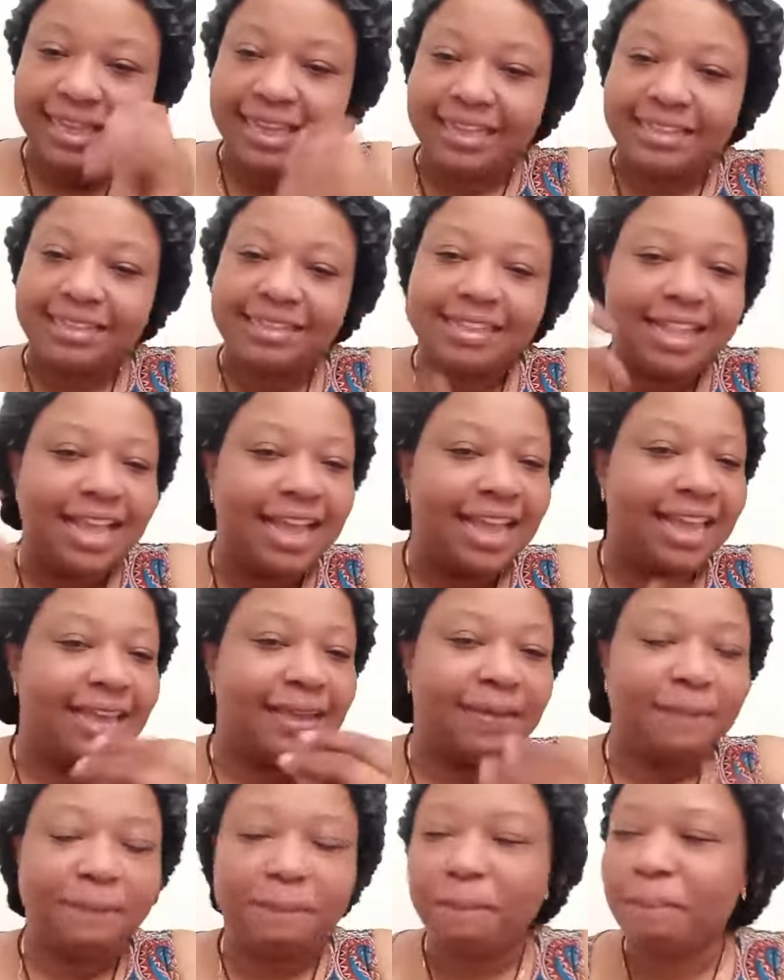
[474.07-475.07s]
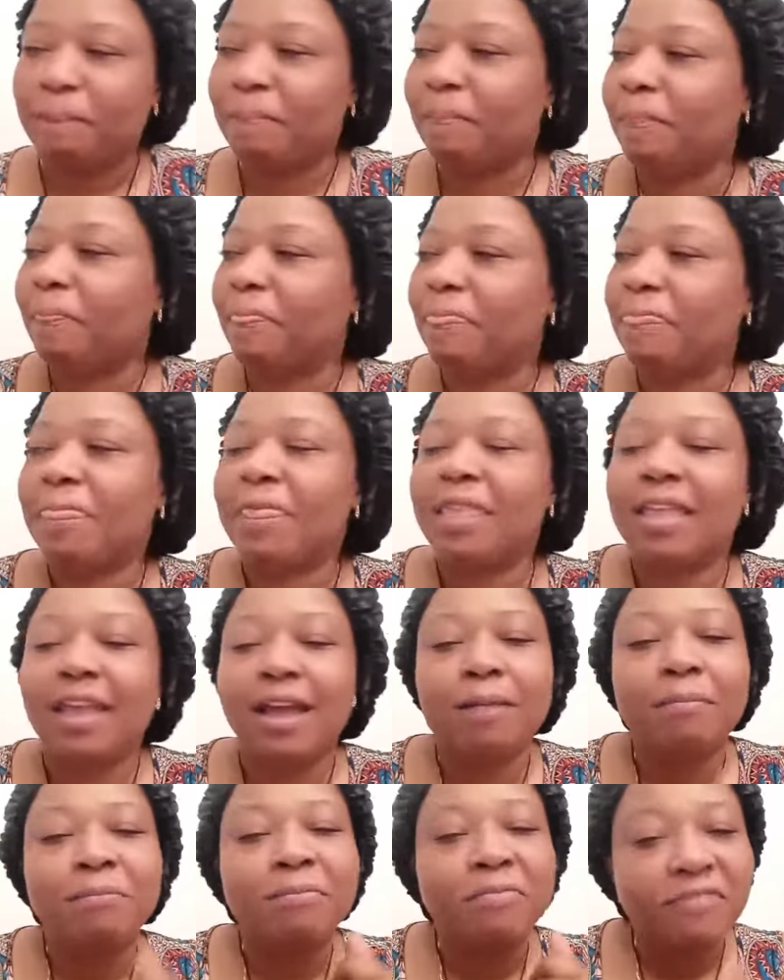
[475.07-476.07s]
it's like
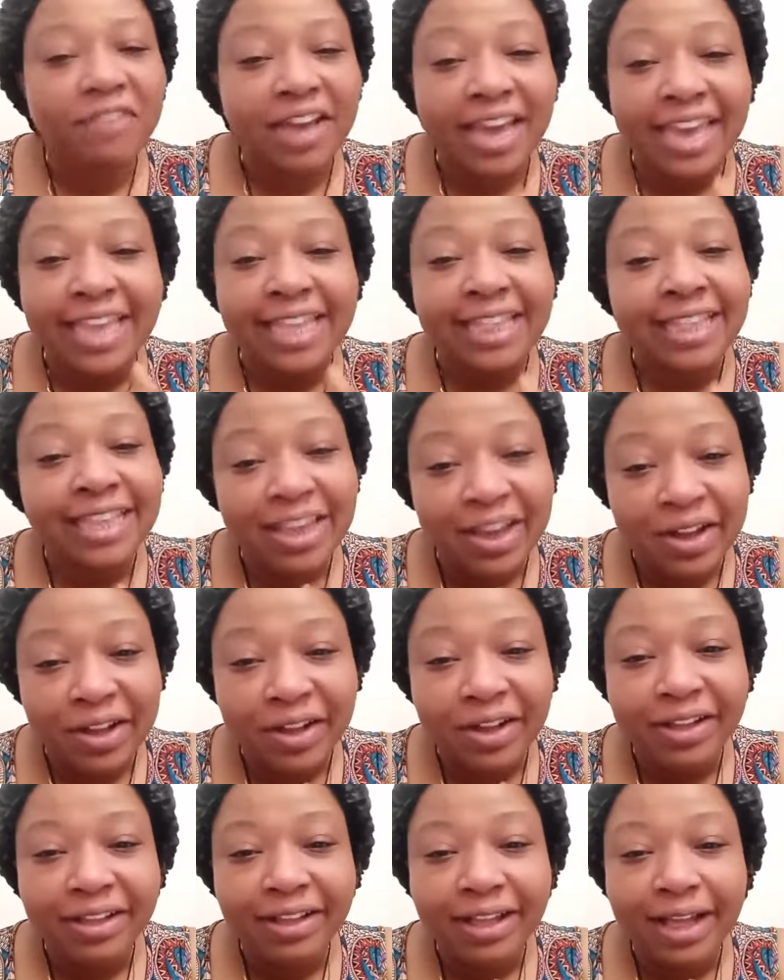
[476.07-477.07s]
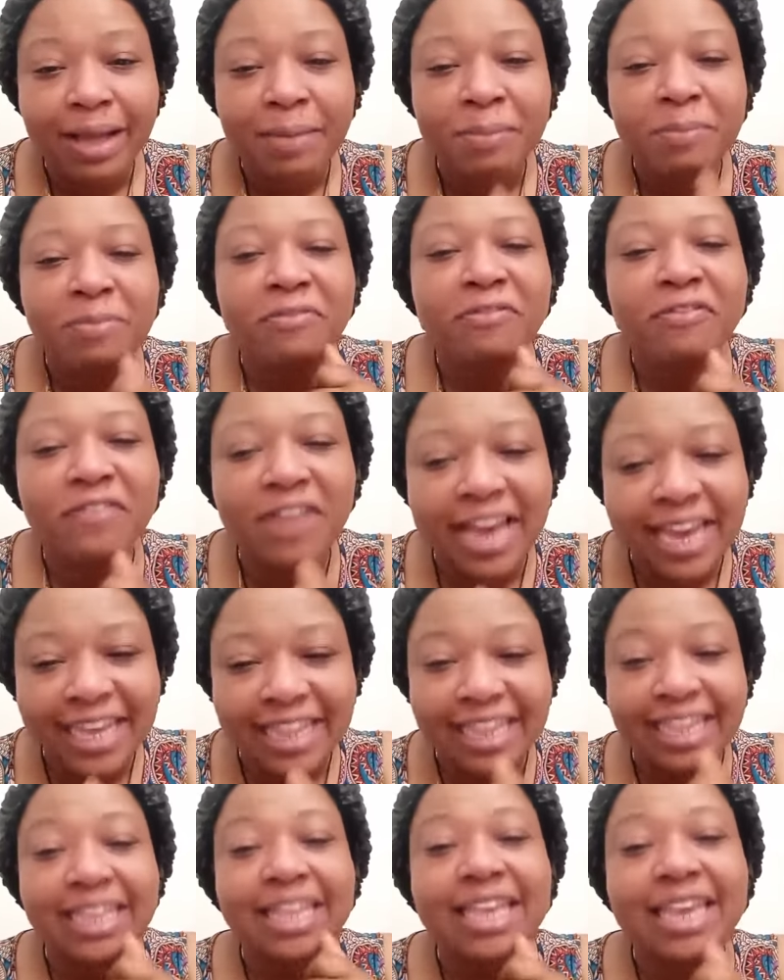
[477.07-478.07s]
I'm fighting, y'all. I'm
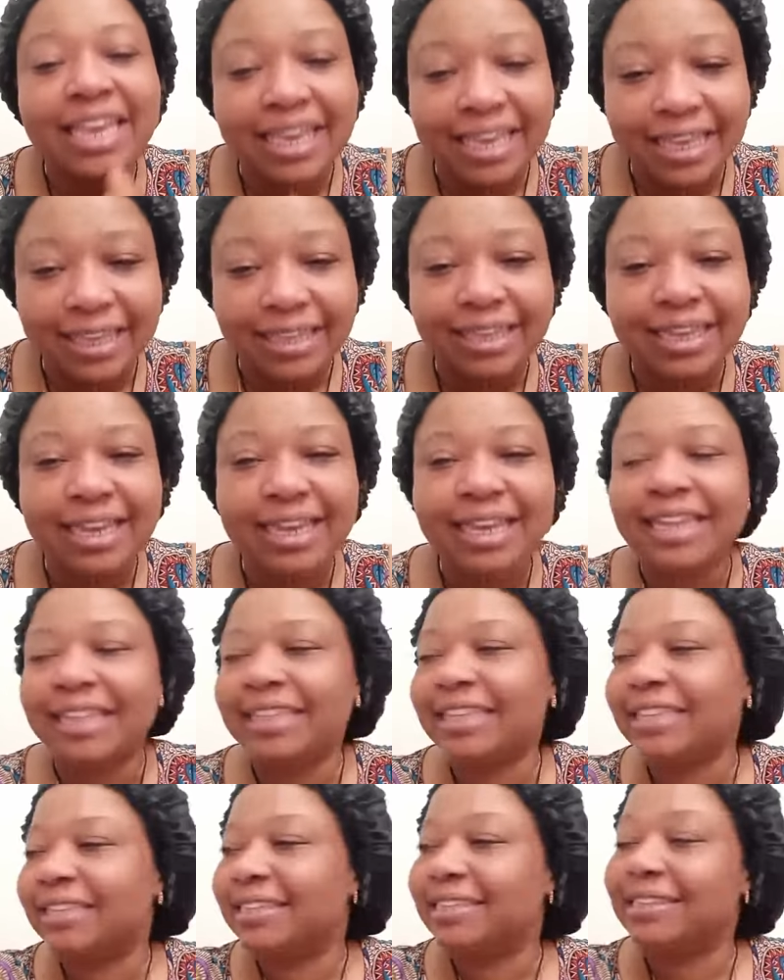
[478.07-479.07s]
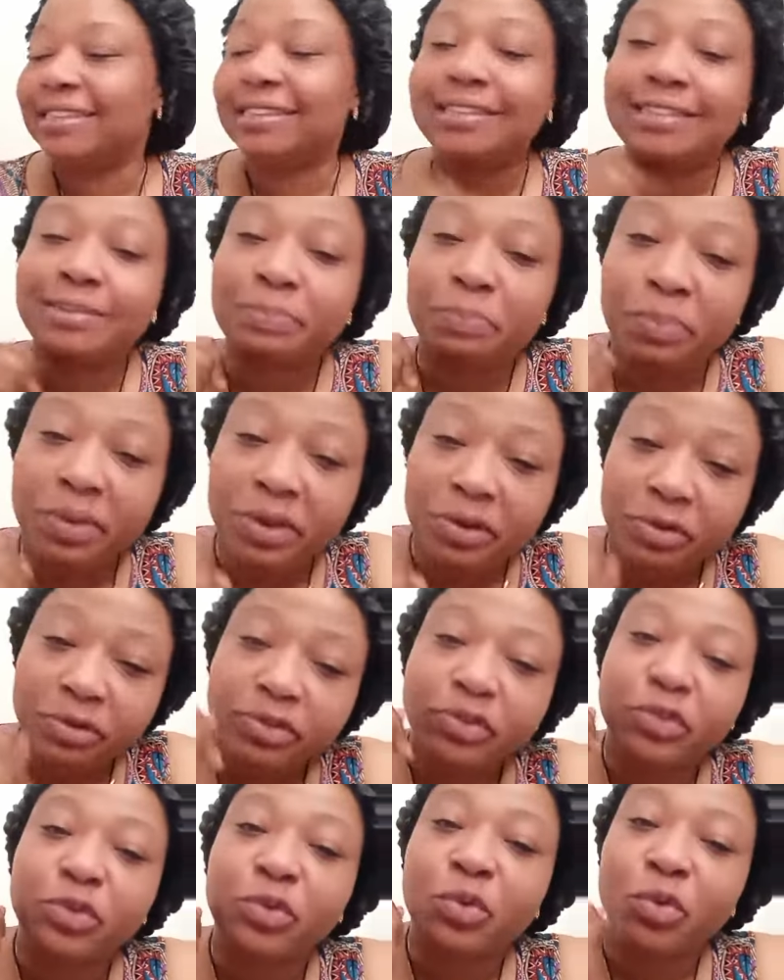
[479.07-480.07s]
fighting here. It, this is a
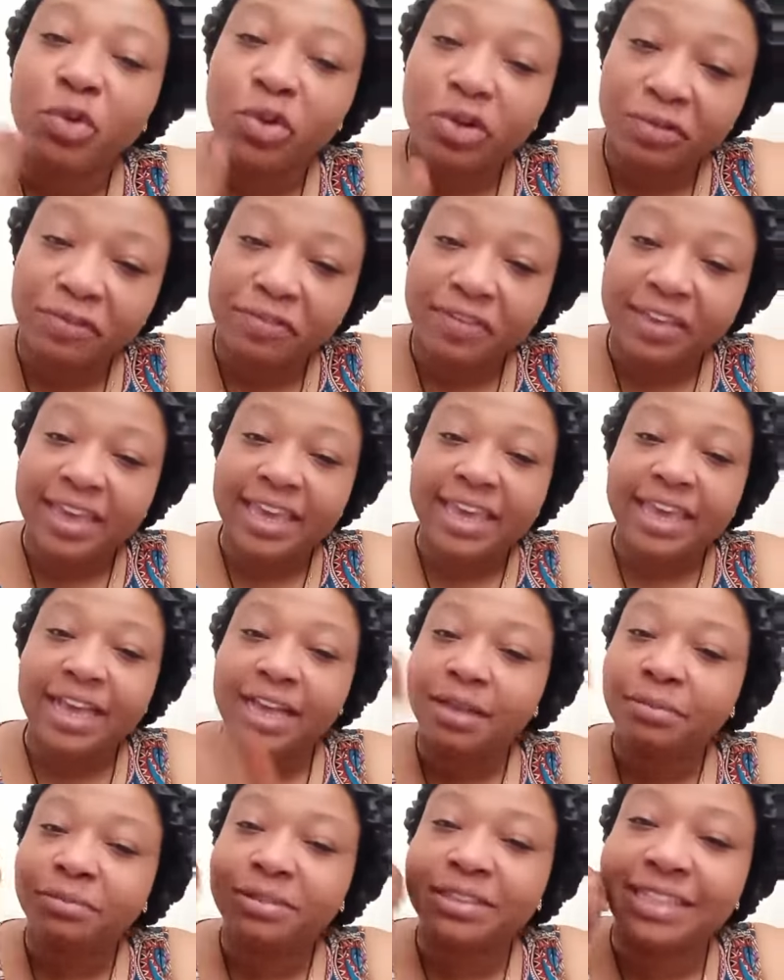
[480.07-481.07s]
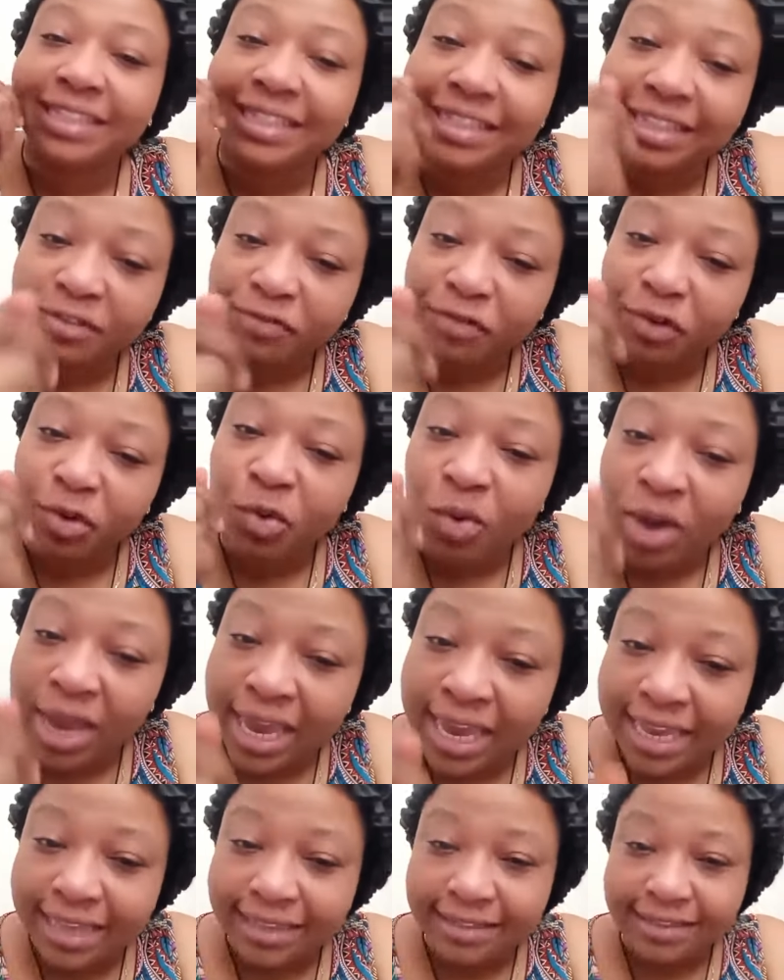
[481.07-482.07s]
spiritual warfare. It comes in different
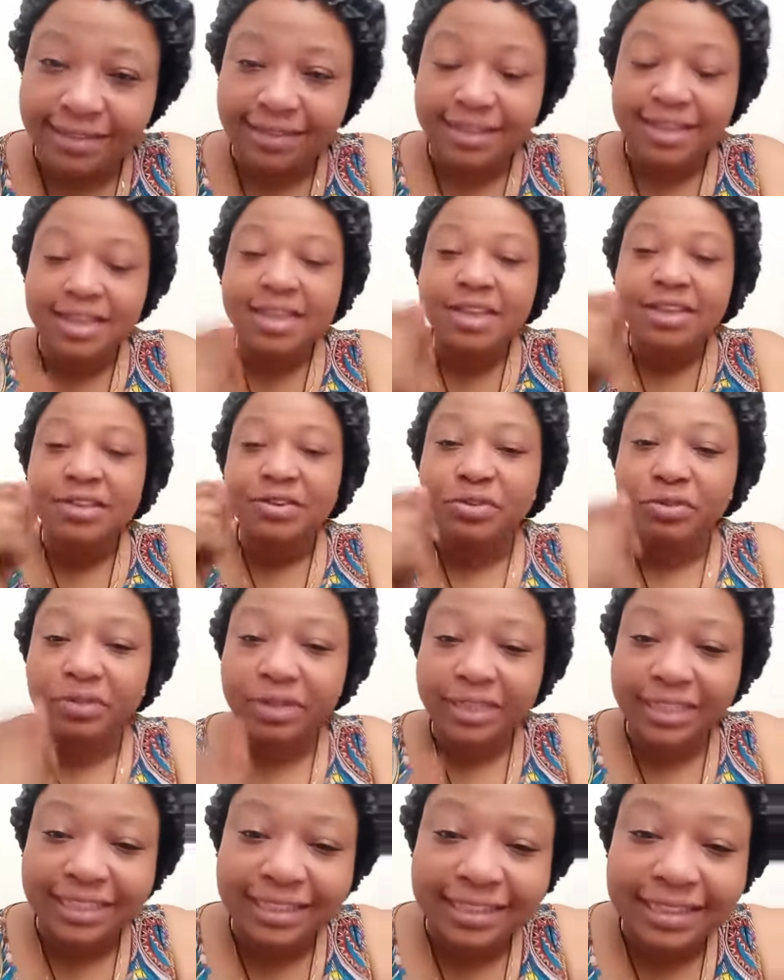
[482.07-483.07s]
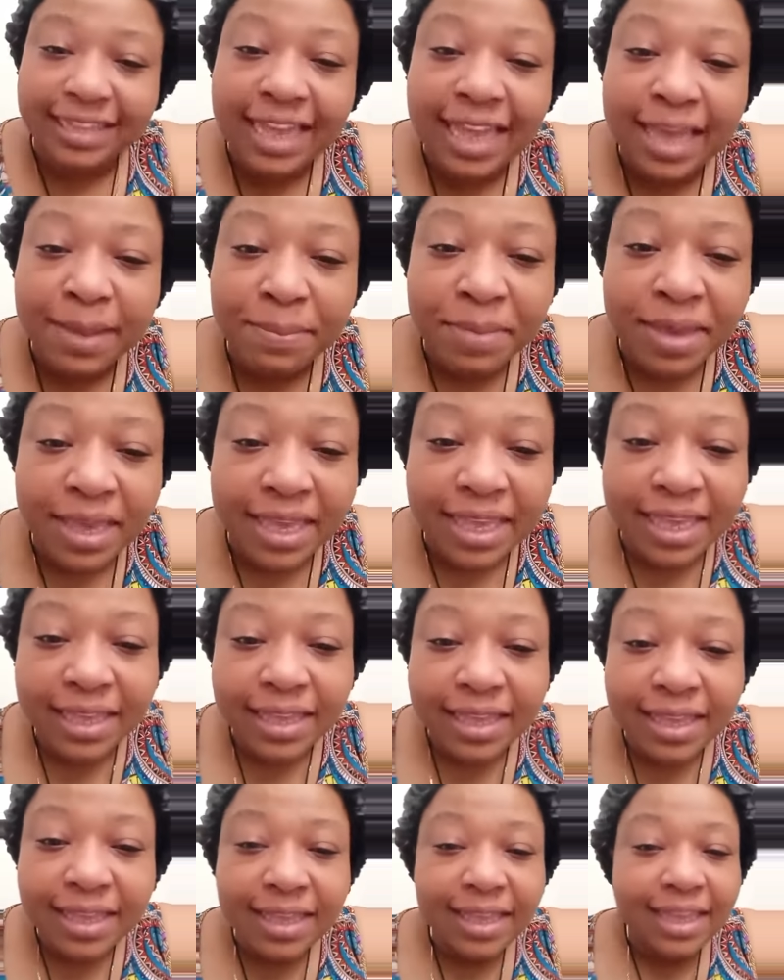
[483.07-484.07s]
ways. You understand me?